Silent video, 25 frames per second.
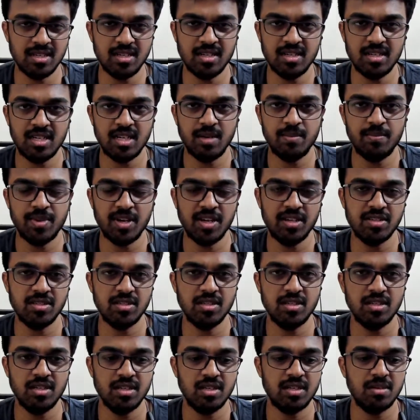
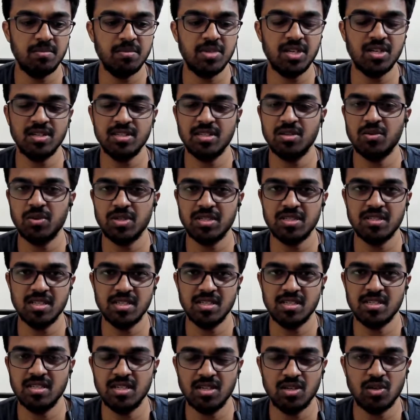temperature because it was just
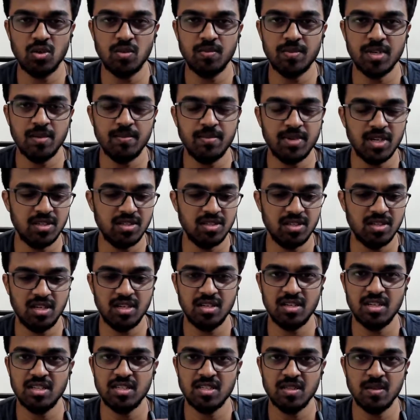in room temperature in
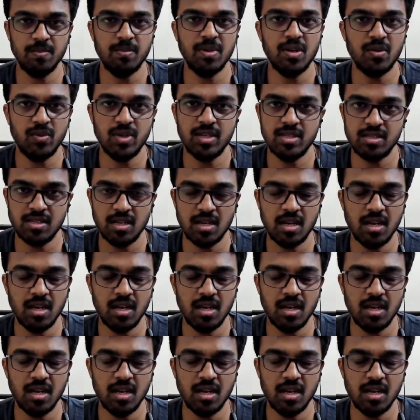a simple vessel,